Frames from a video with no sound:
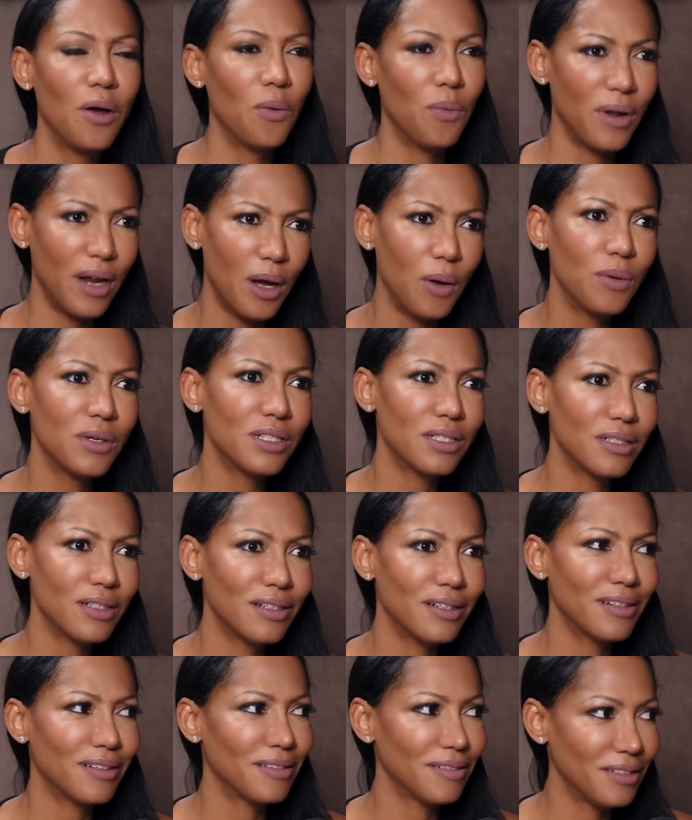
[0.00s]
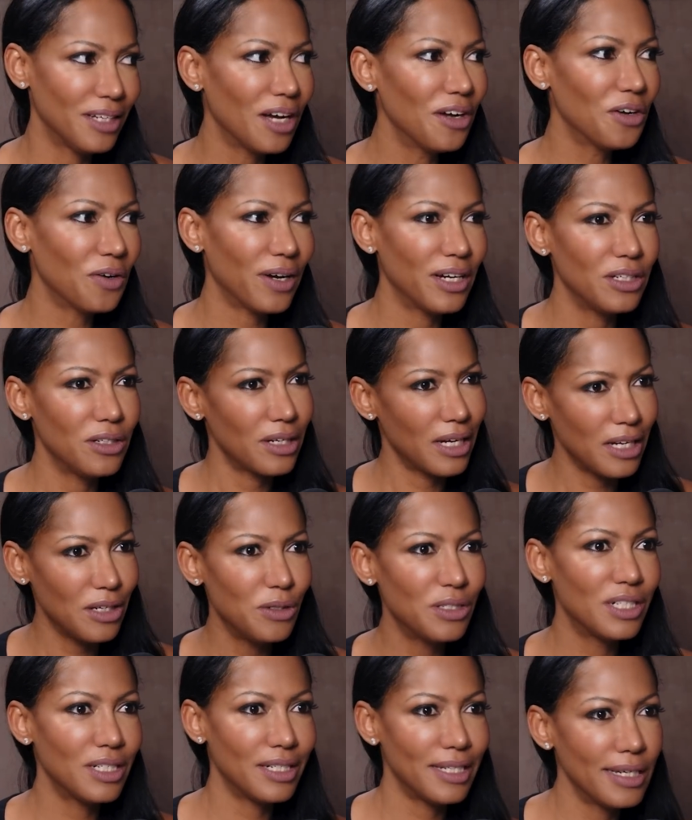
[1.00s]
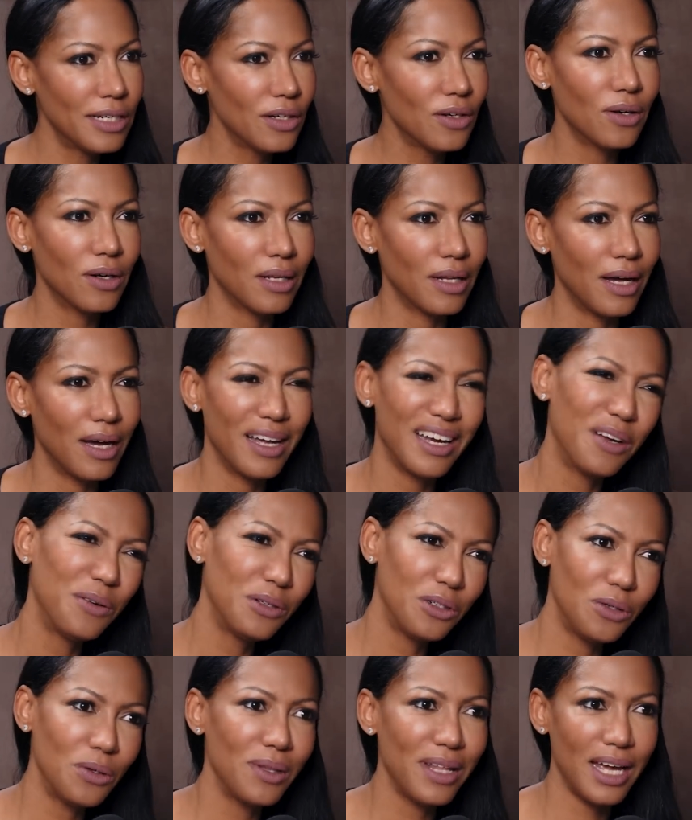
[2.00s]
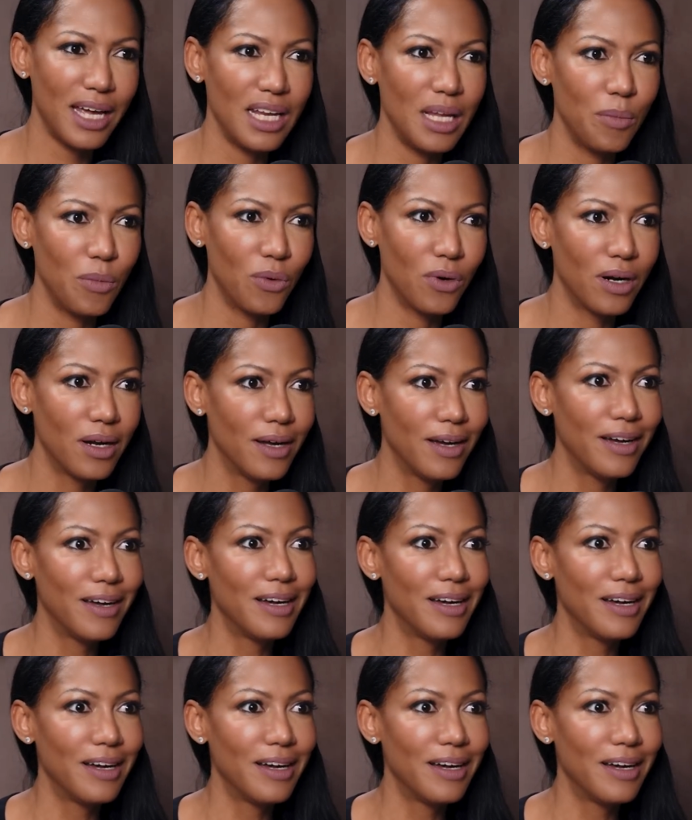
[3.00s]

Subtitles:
when I was younger, I used to tinker a lot. I don't do that anymore.